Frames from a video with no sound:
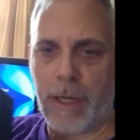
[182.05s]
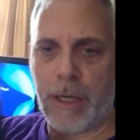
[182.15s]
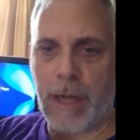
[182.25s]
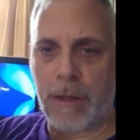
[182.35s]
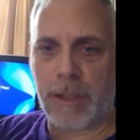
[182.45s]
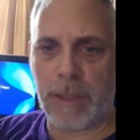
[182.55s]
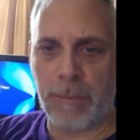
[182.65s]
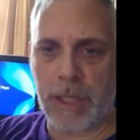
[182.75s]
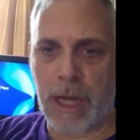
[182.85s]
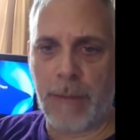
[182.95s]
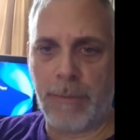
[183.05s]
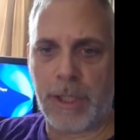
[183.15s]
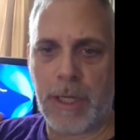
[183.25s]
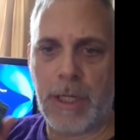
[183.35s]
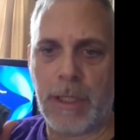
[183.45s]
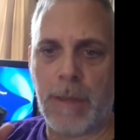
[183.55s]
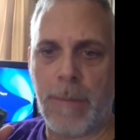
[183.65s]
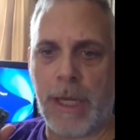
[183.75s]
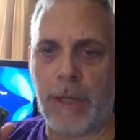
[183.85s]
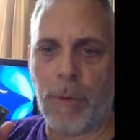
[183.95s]
Now, sometimes the
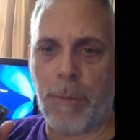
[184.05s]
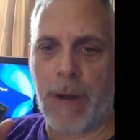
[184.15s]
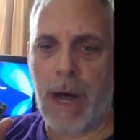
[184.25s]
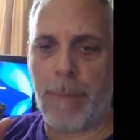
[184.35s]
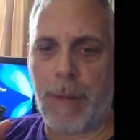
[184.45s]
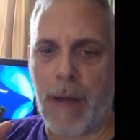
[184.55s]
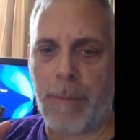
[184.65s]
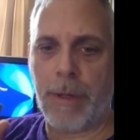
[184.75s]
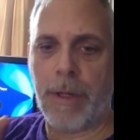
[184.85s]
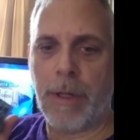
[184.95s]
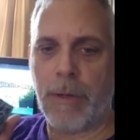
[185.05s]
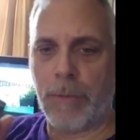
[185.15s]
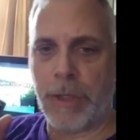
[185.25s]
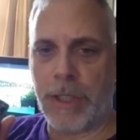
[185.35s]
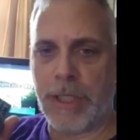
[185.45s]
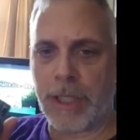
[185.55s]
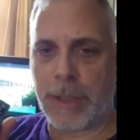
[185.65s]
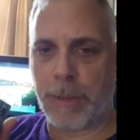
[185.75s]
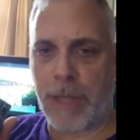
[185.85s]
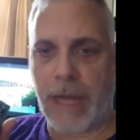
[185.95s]
menu will pop up when the
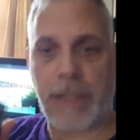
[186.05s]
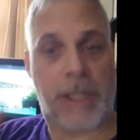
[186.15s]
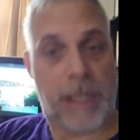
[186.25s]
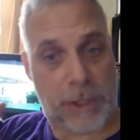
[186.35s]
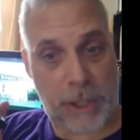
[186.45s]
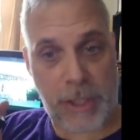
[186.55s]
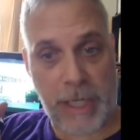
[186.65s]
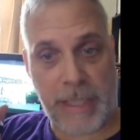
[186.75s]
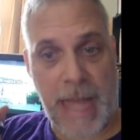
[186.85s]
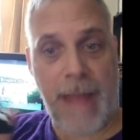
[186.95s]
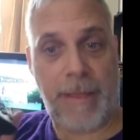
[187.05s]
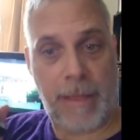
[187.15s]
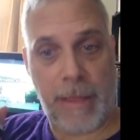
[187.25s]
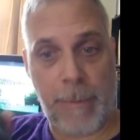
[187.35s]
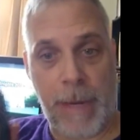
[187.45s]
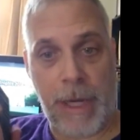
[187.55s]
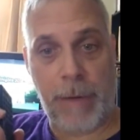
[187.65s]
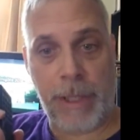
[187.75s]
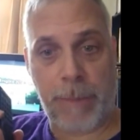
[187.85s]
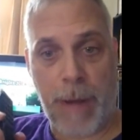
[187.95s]
disc plays. See, just like that, the menu
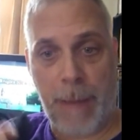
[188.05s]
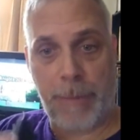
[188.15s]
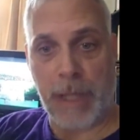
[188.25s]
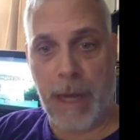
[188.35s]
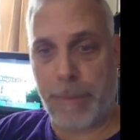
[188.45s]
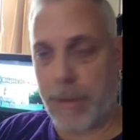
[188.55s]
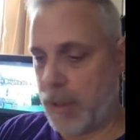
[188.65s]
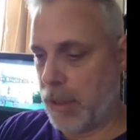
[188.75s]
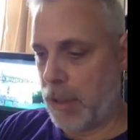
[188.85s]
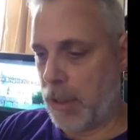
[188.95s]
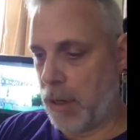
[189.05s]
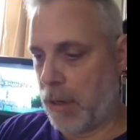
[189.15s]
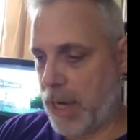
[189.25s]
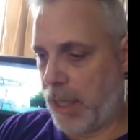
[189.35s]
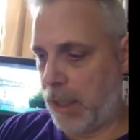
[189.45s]
has popped up. All right.